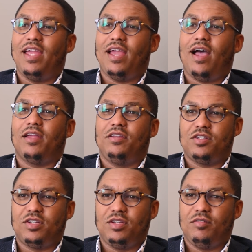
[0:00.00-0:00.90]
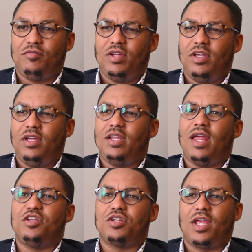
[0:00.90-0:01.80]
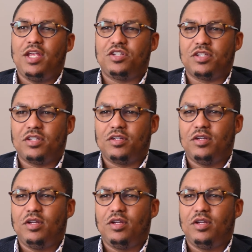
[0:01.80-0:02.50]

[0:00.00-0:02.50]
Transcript: AI initiative in education,